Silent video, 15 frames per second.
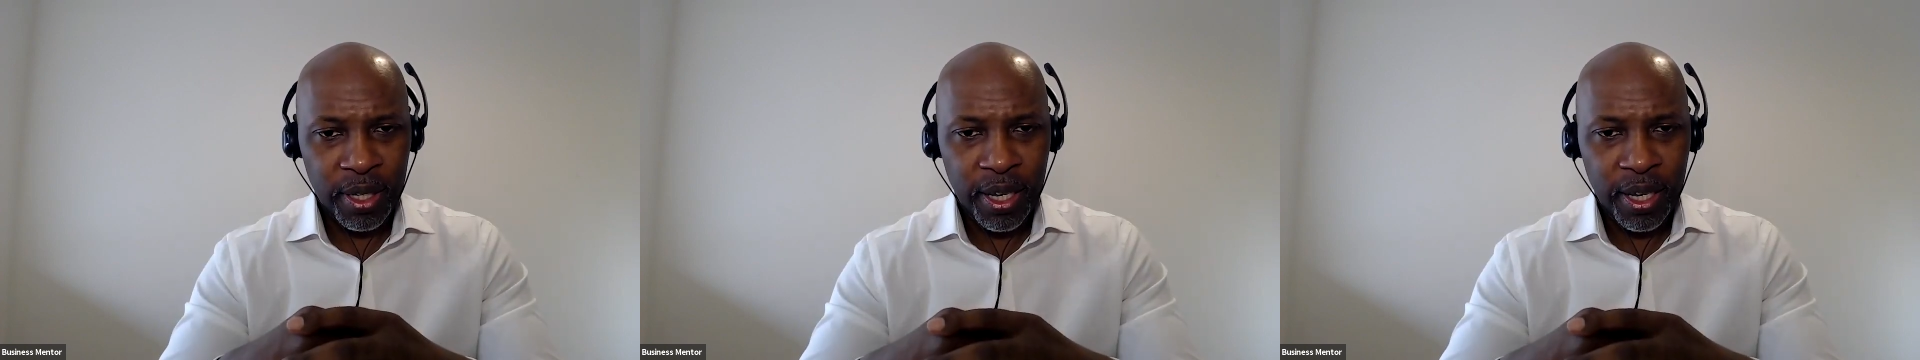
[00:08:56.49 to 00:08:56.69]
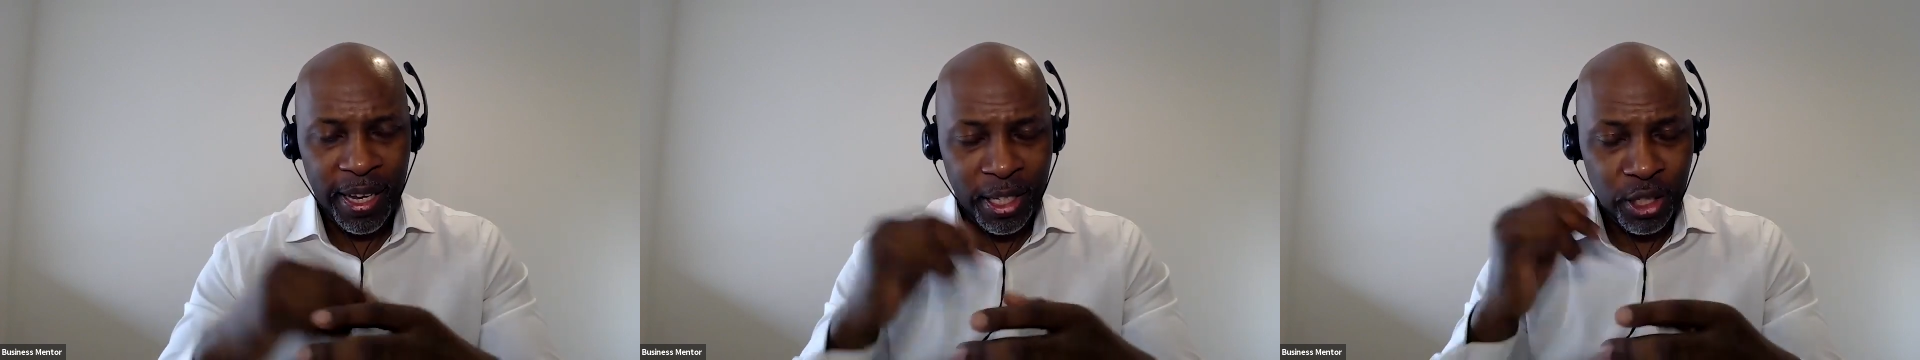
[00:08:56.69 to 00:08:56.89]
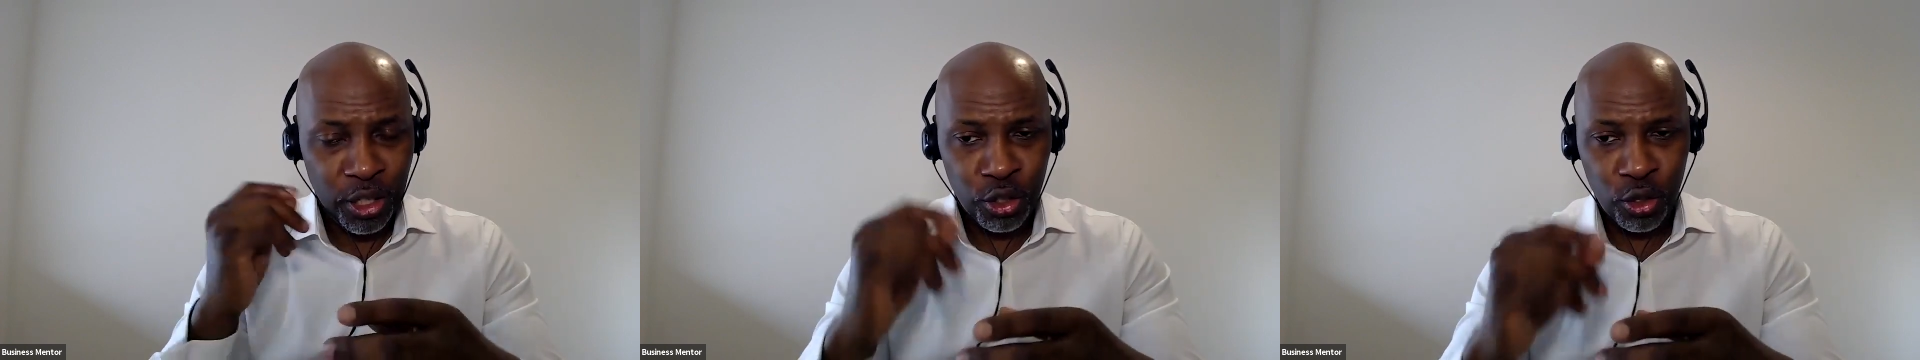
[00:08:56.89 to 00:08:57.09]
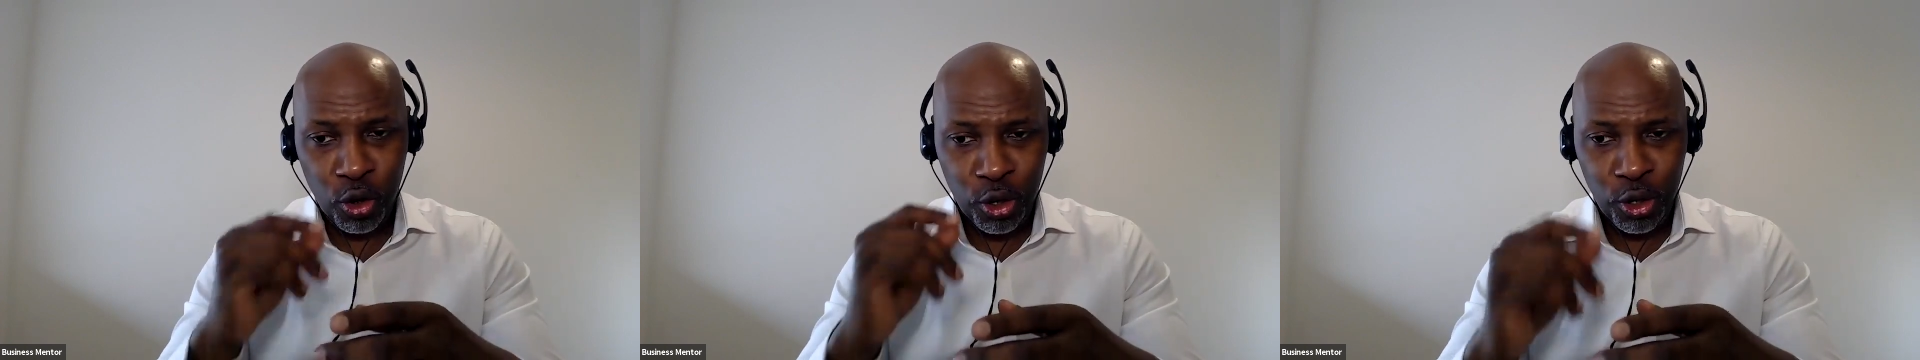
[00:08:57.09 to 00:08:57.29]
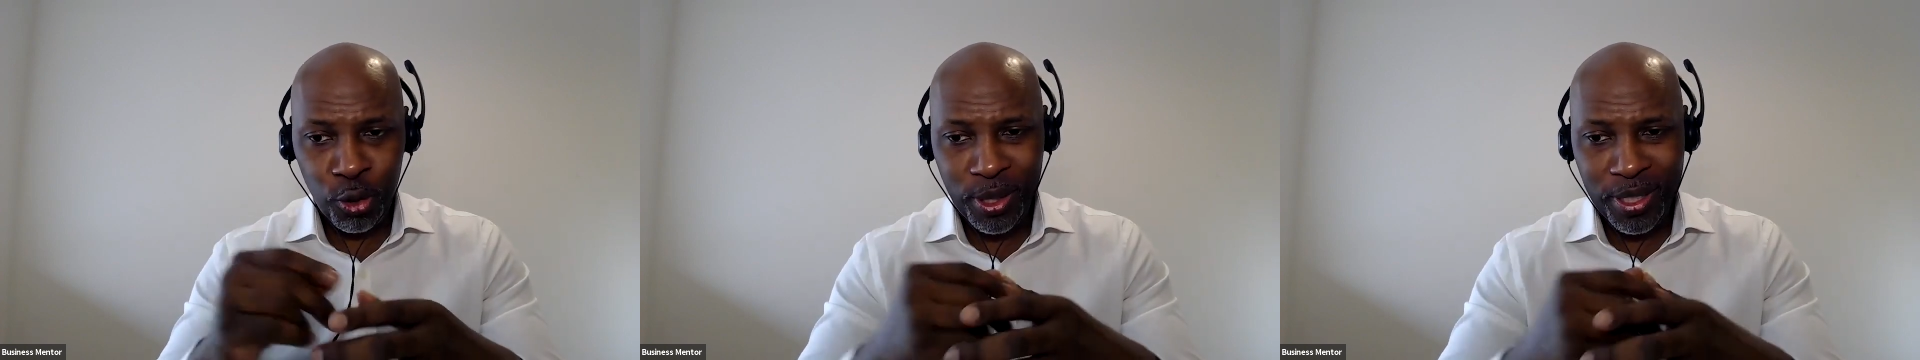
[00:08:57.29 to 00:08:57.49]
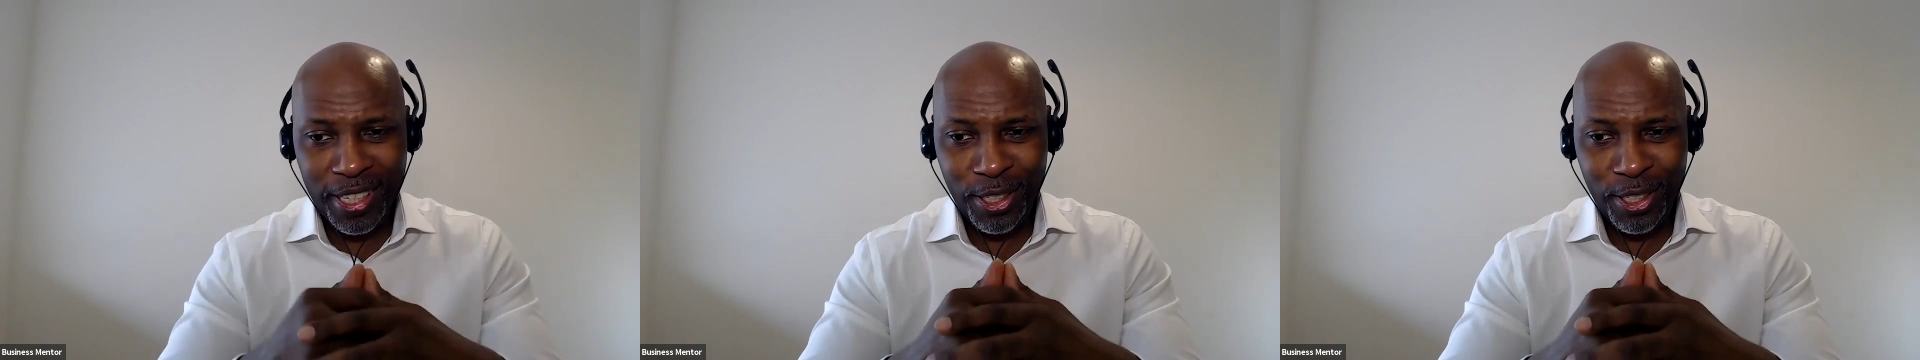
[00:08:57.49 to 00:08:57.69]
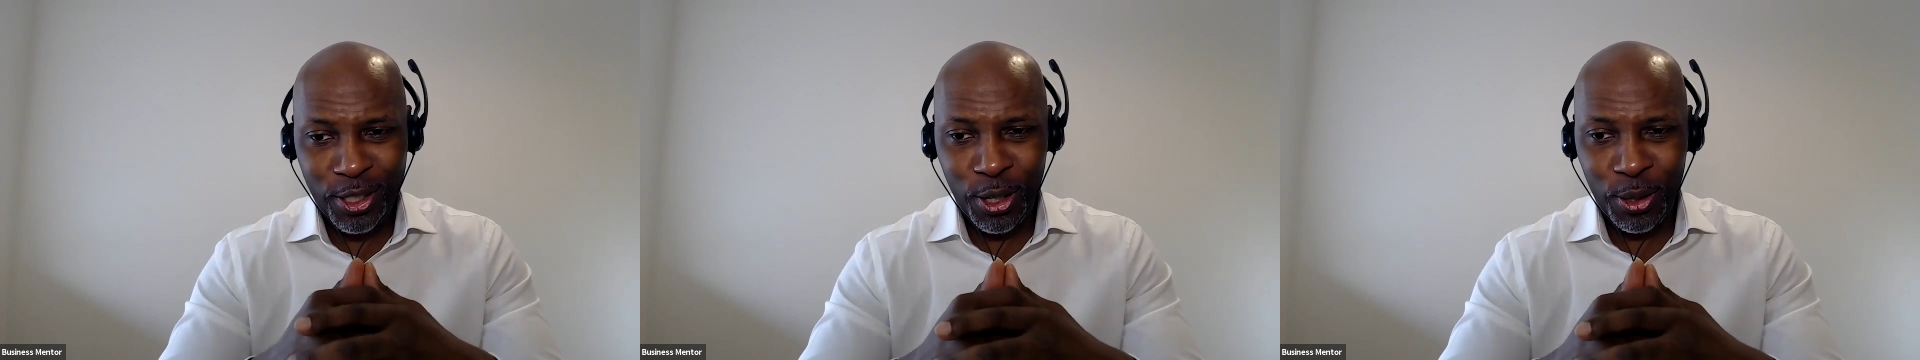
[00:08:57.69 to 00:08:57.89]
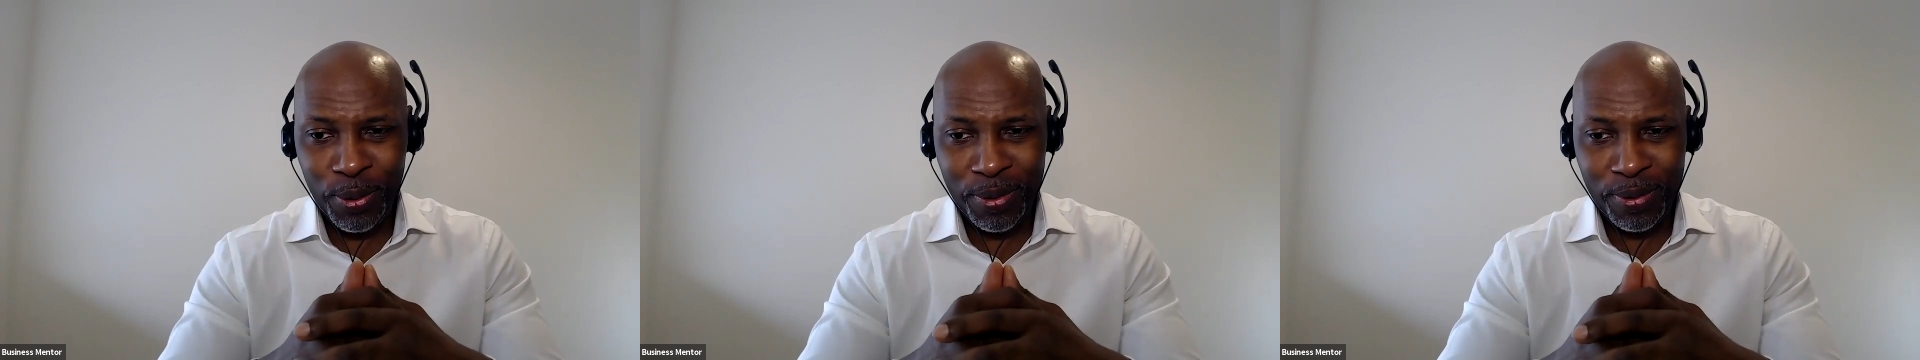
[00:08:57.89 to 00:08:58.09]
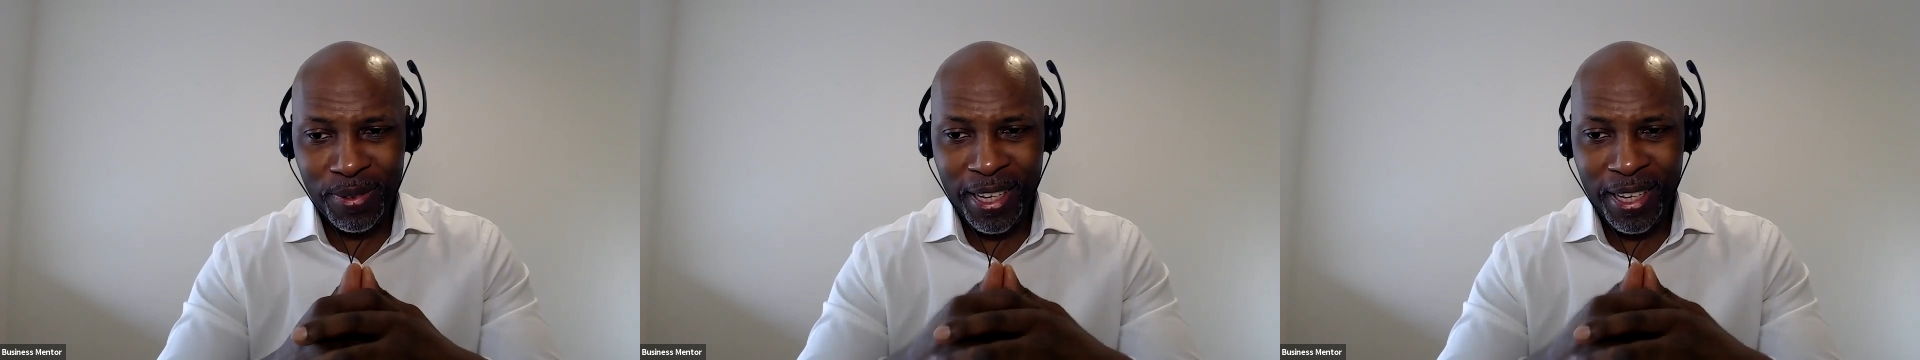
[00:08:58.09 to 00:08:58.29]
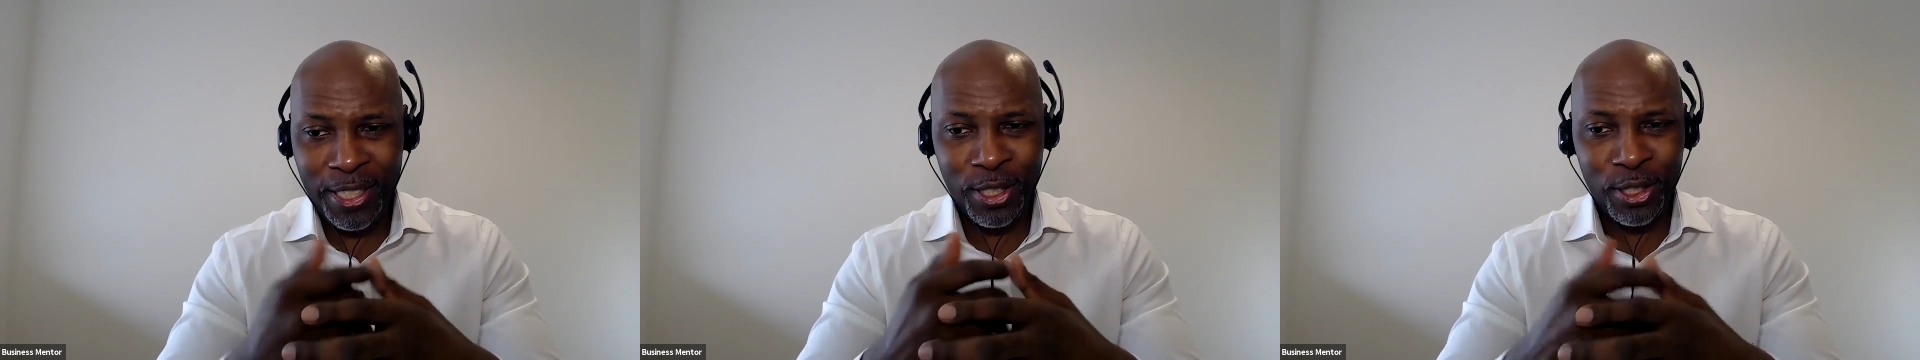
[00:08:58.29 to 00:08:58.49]
It's not going to assist you
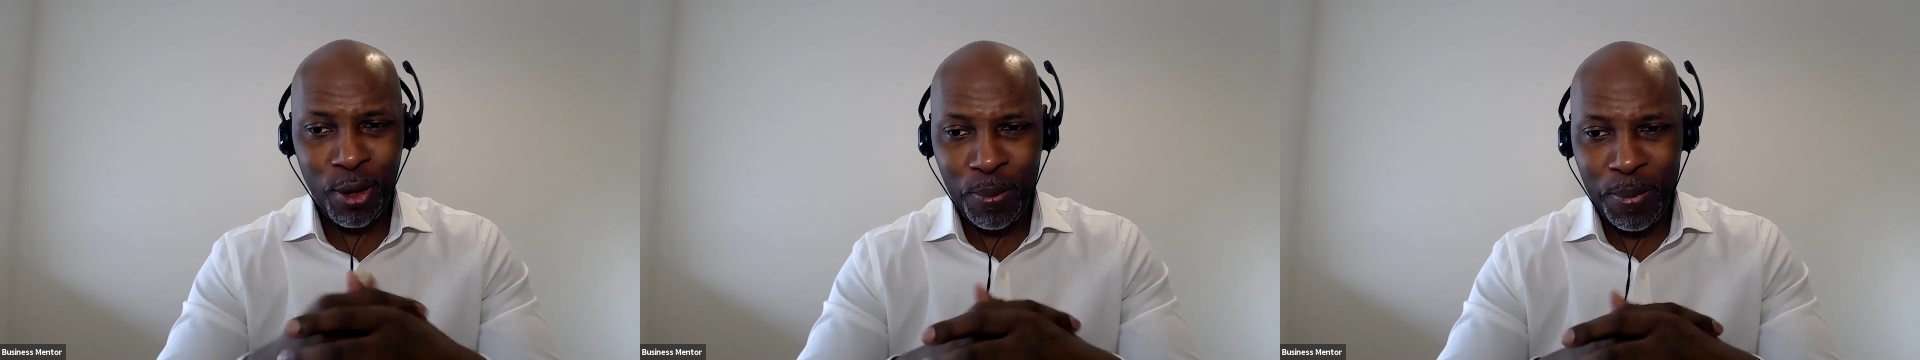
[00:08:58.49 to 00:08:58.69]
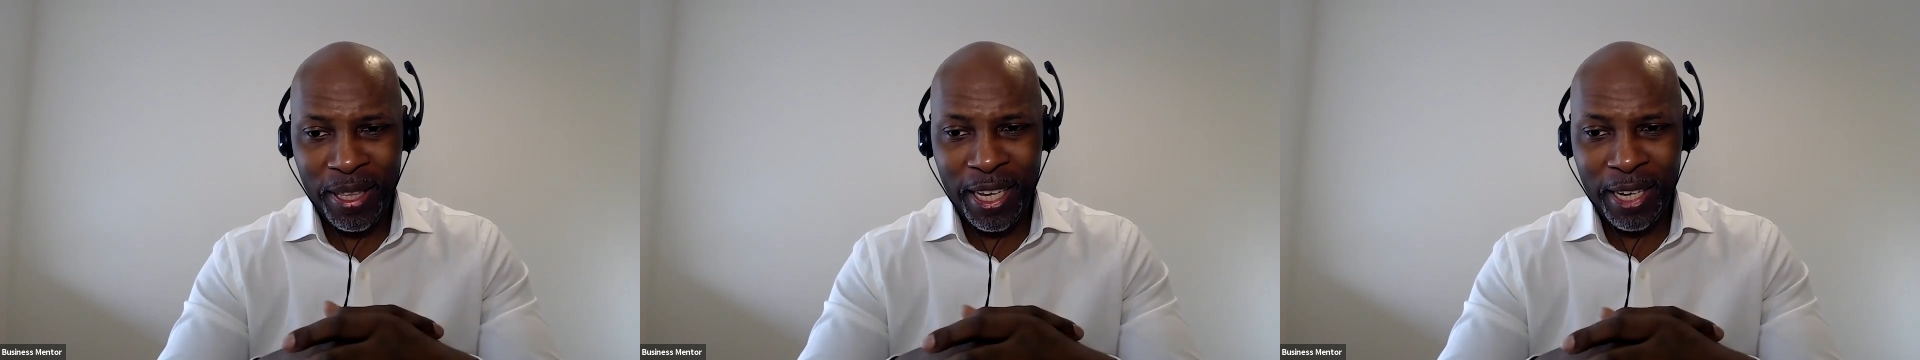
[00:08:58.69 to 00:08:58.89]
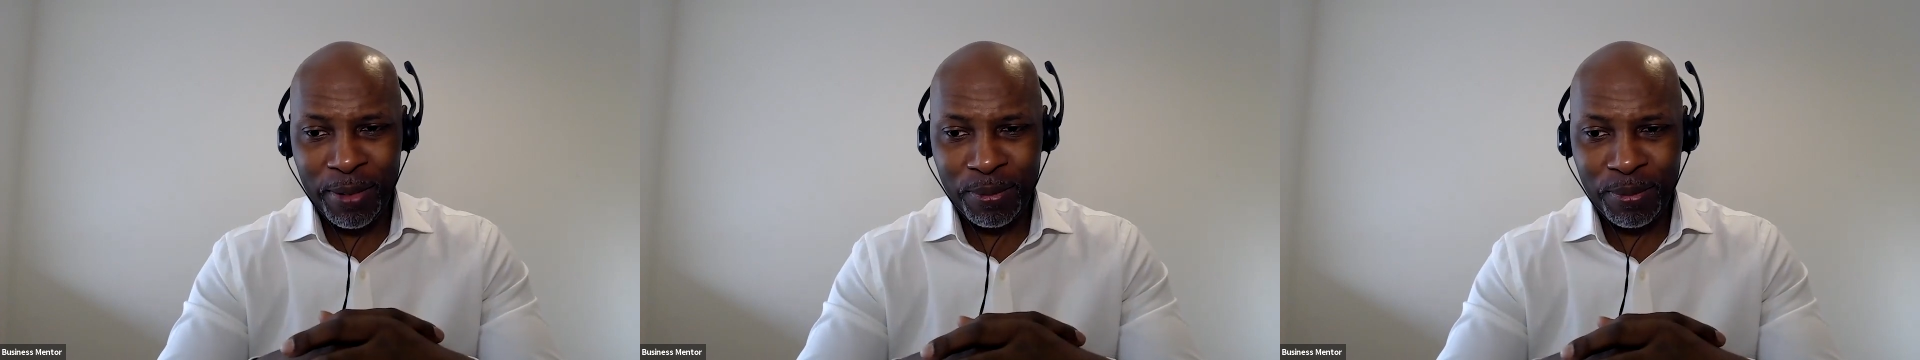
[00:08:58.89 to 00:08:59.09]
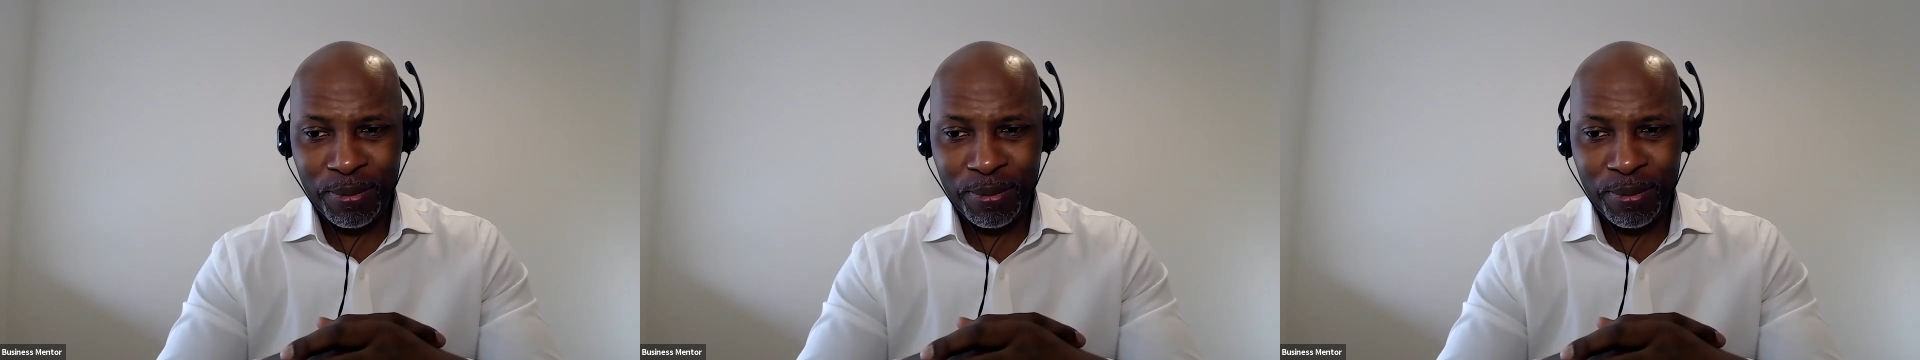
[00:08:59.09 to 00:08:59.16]
in stopping that.